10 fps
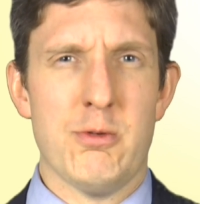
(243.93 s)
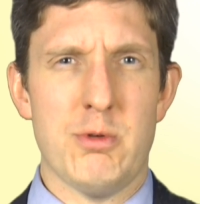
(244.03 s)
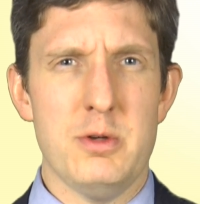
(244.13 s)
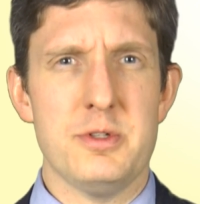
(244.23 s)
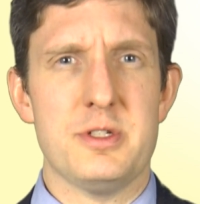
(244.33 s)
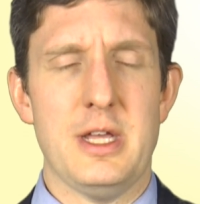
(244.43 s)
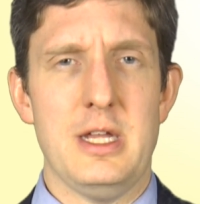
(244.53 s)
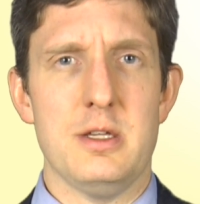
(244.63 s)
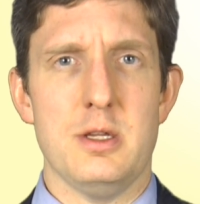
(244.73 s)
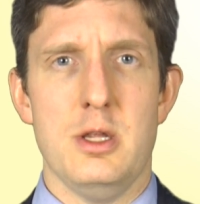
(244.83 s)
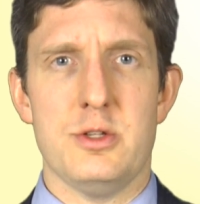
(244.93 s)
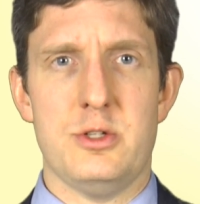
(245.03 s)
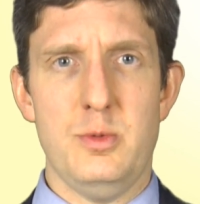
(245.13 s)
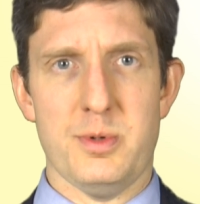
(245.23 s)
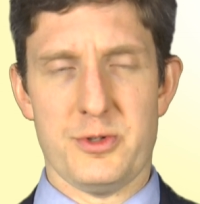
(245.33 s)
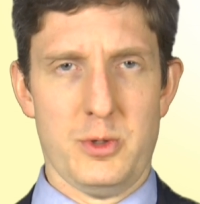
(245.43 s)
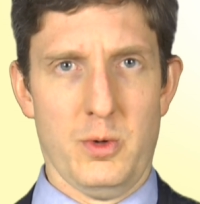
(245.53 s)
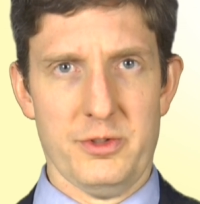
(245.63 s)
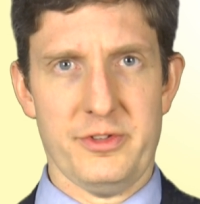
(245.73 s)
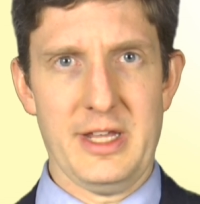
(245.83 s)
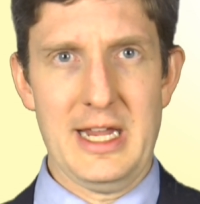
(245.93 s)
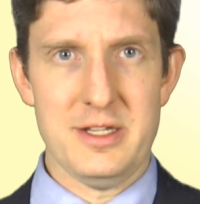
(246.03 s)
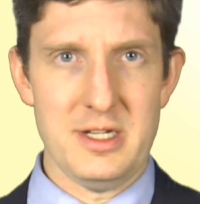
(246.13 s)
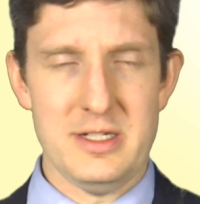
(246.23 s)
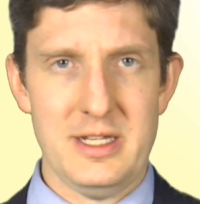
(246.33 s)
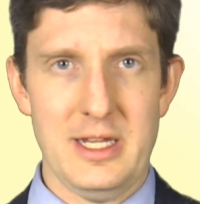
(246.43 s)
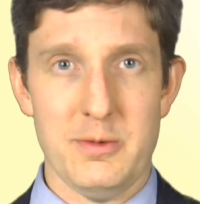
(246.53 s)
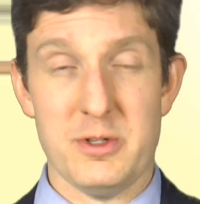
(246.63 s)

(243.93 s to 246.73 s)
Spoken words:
Roane State super scores the ACT,